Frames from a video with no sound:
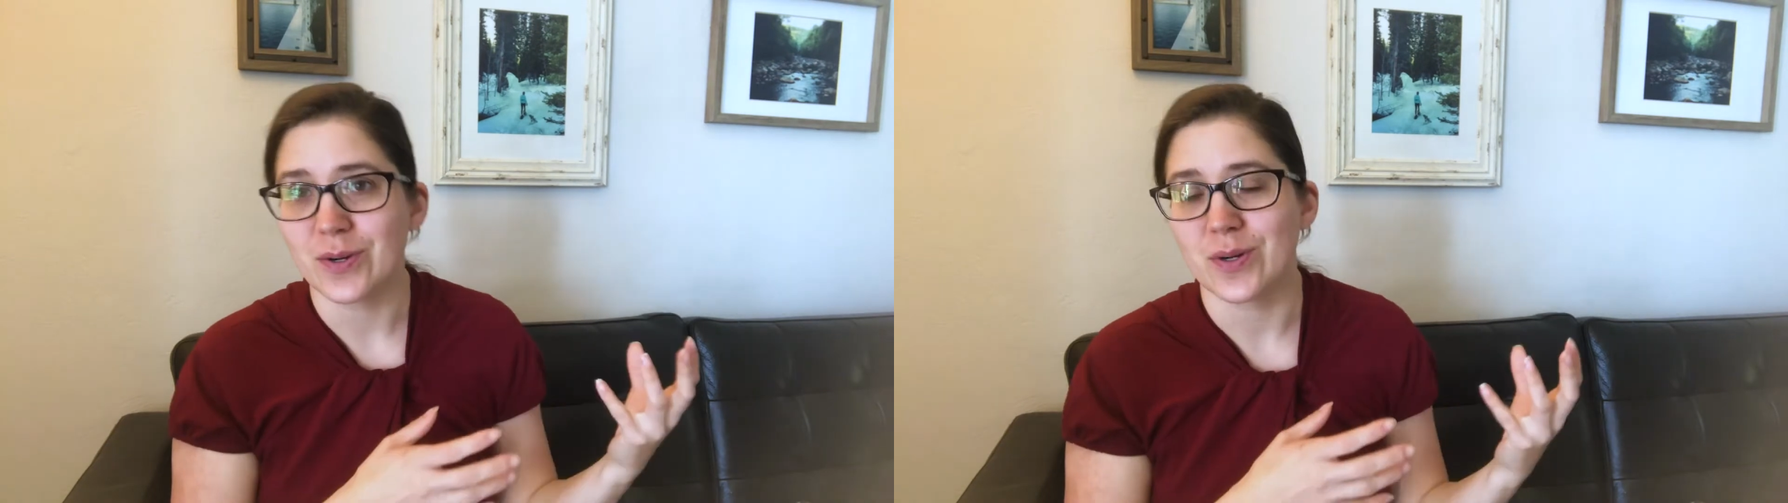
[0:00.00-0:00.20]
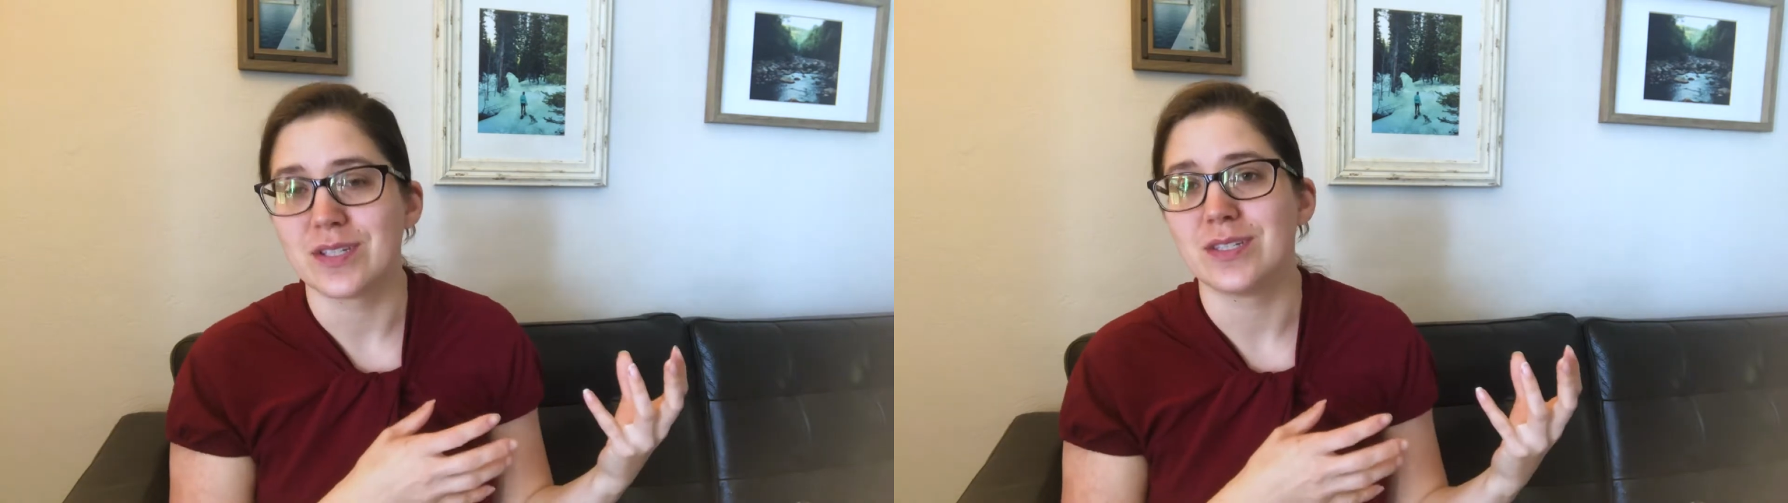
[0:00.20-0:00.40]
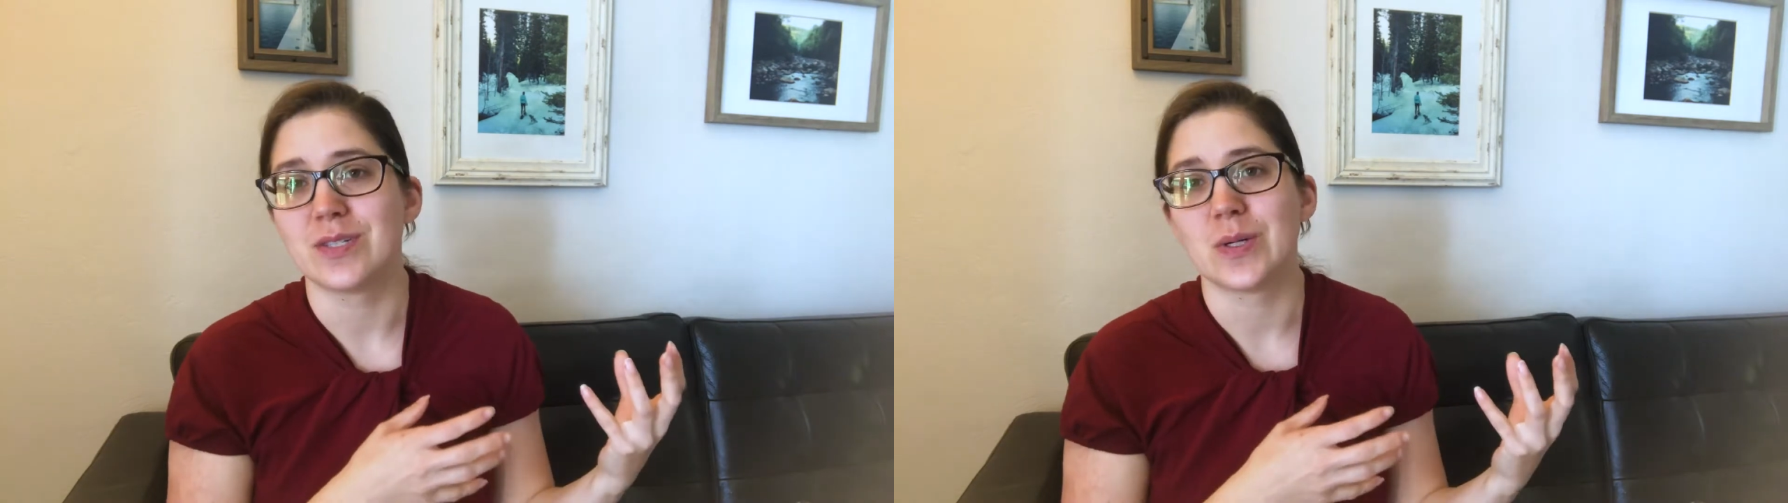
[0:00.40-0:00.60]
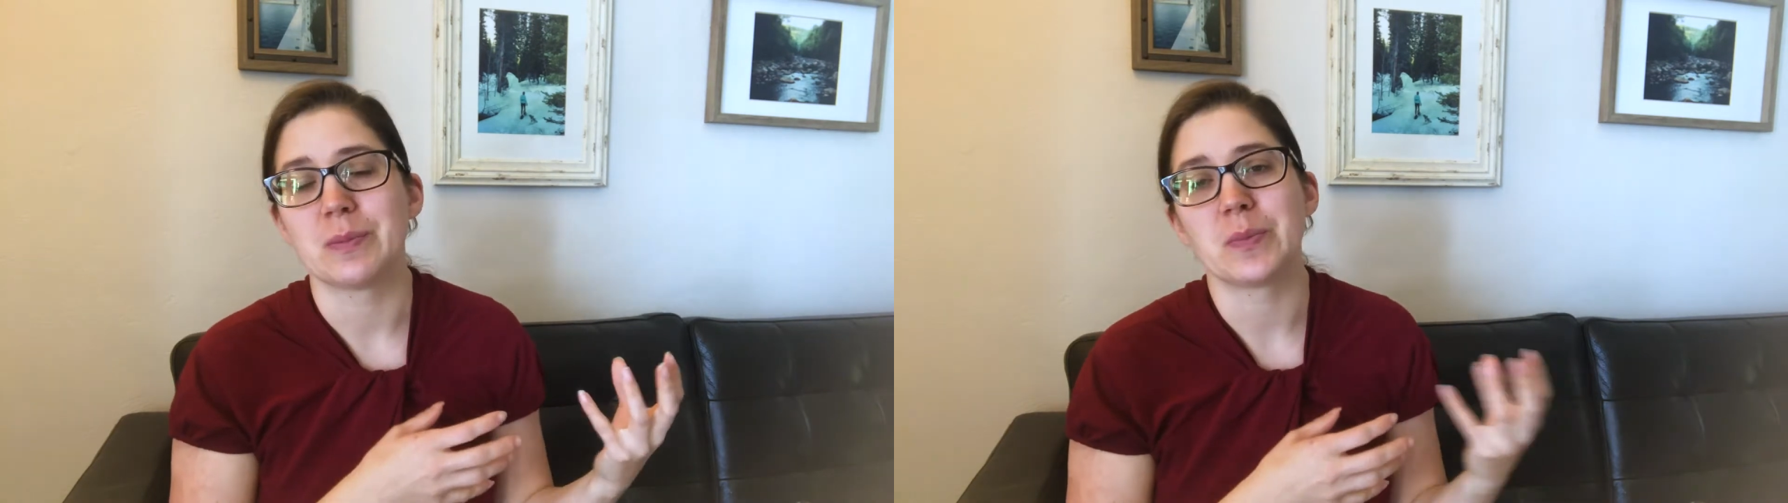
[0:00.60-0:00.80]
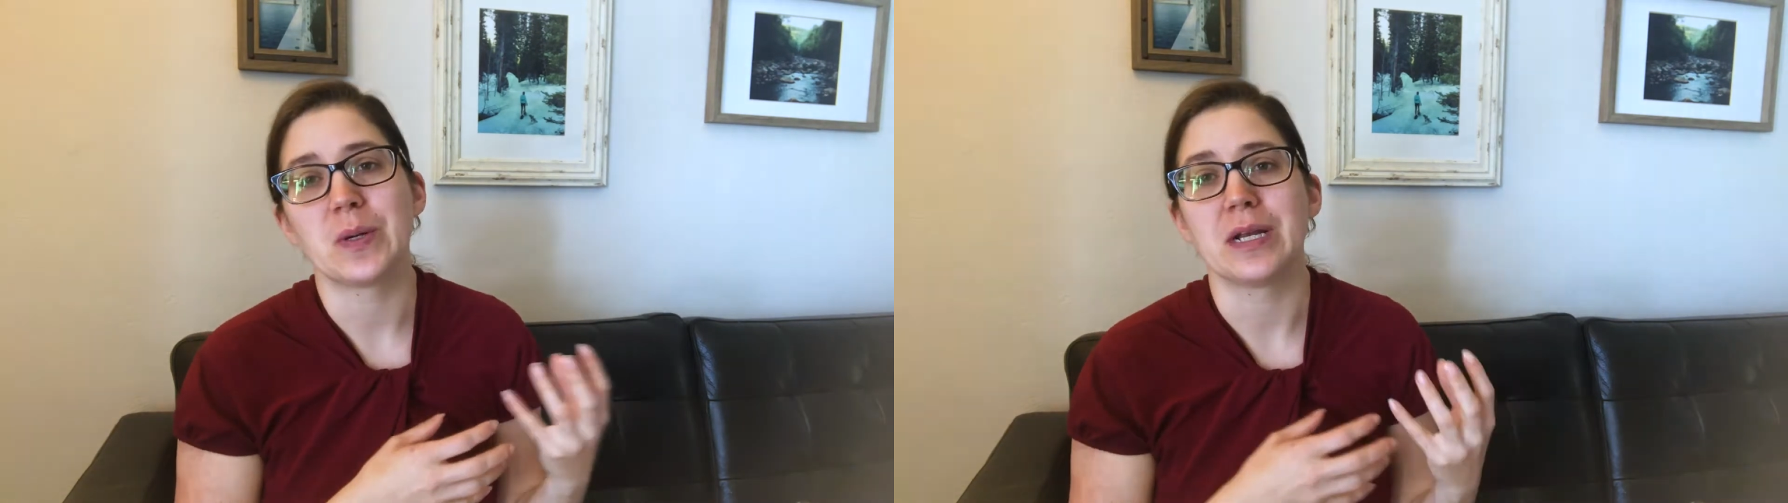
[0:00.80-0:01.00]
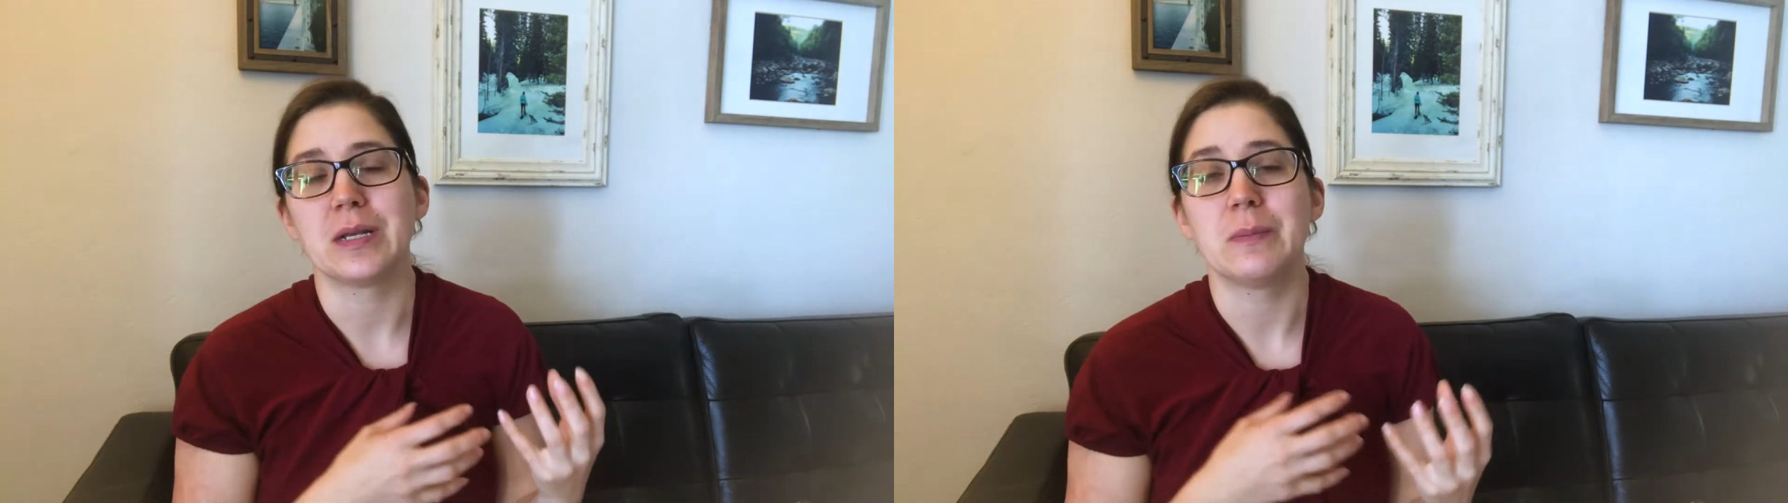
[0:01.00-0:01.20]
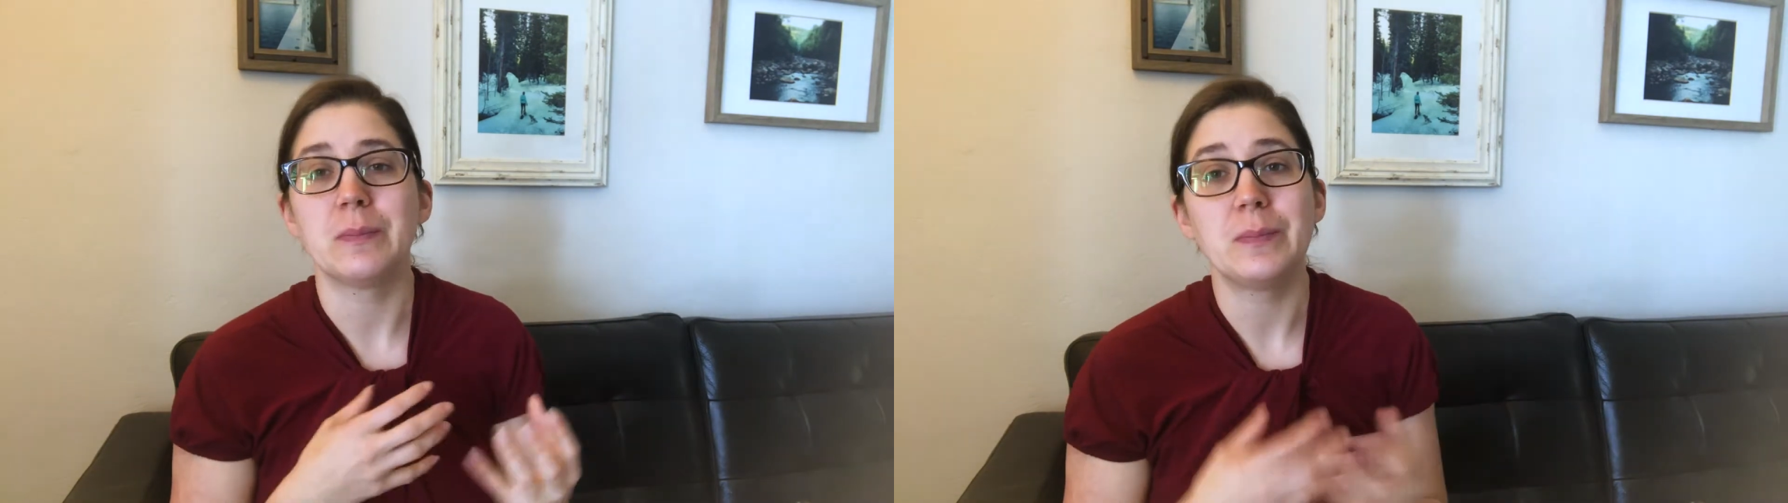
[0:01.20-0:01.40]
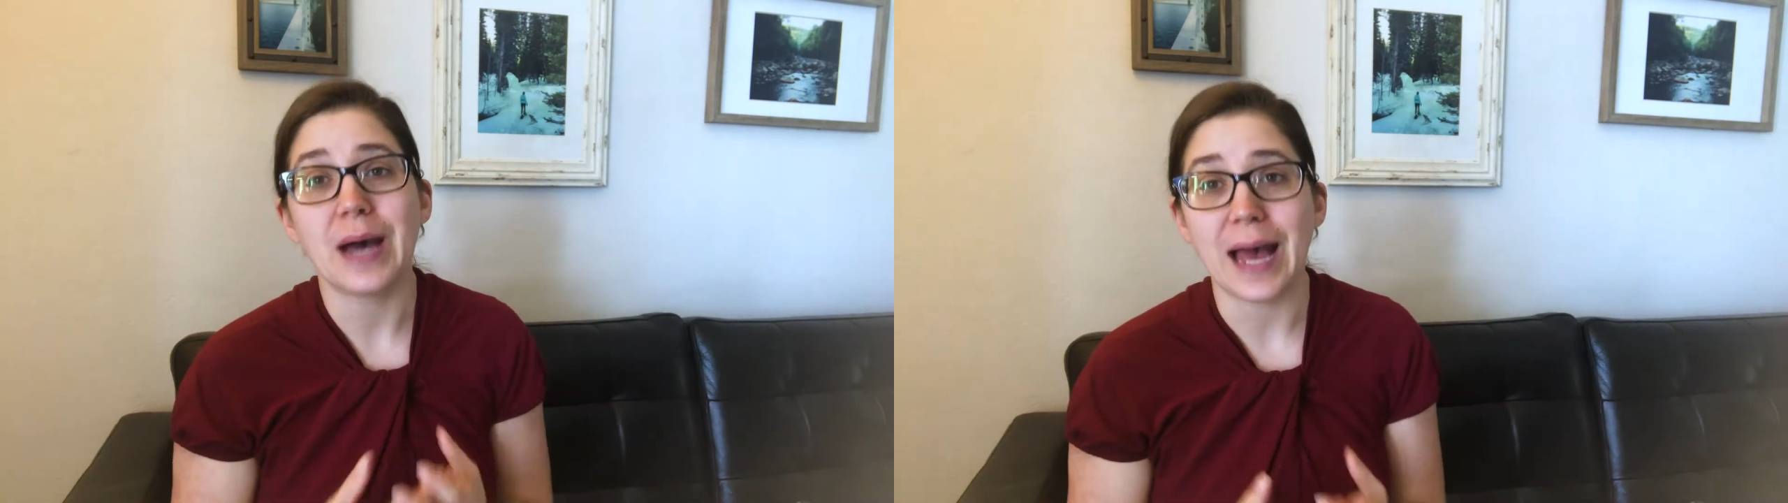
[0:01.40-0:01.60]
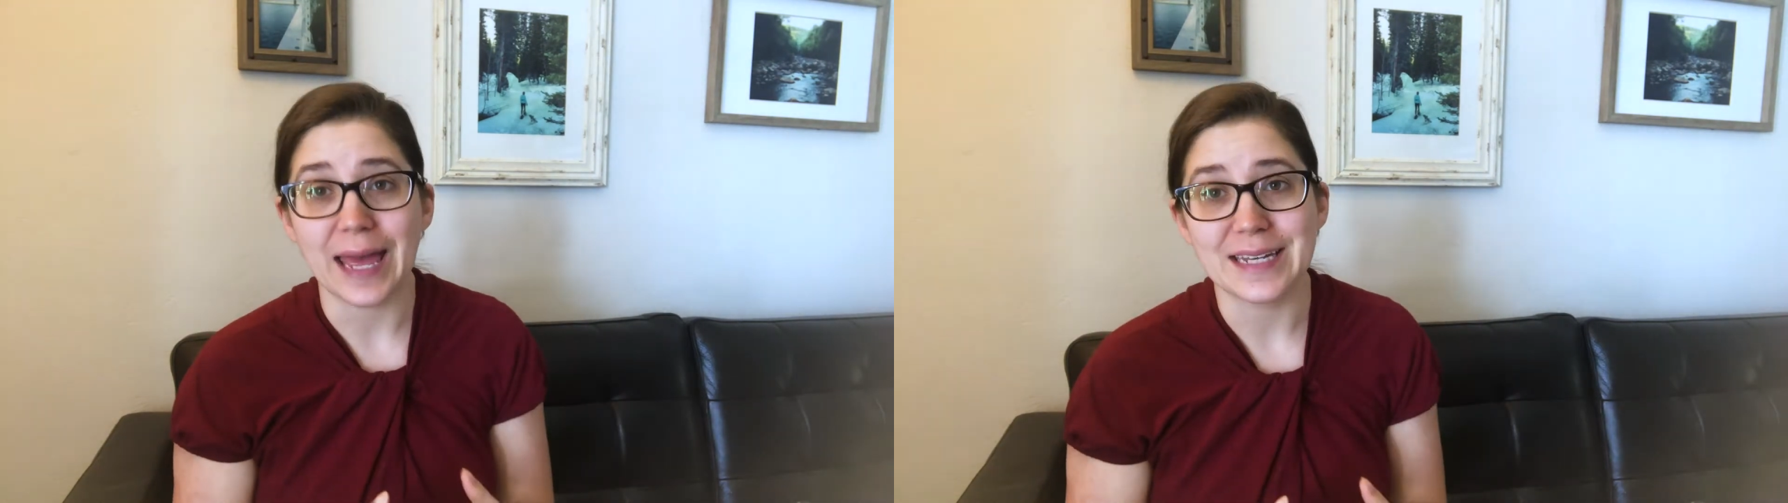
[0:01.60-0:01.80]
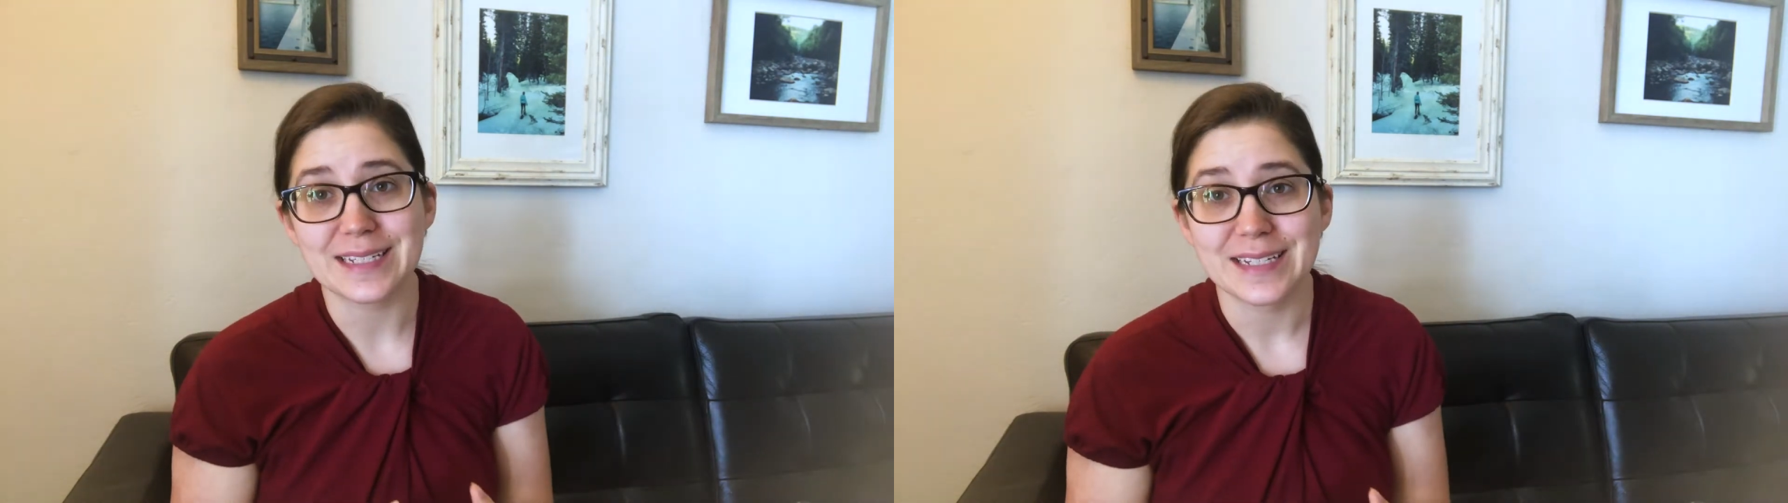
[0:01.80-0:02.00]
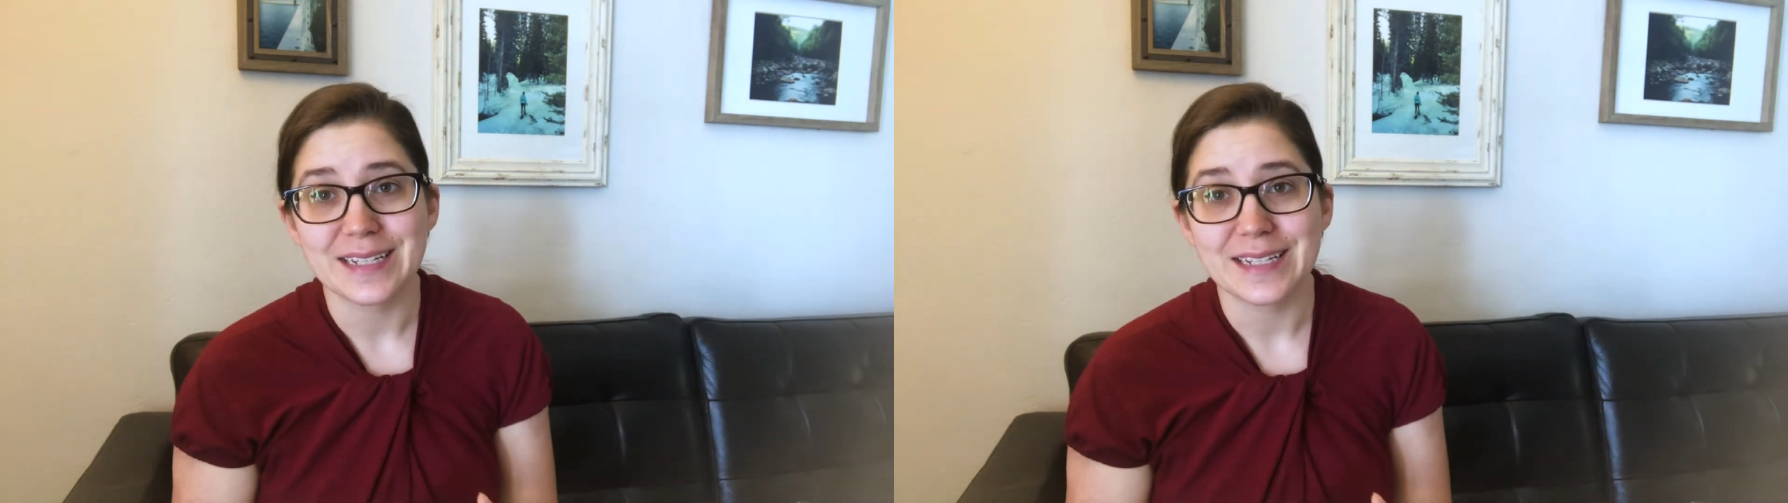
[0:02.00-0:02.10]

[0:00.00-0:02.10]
course is so important, but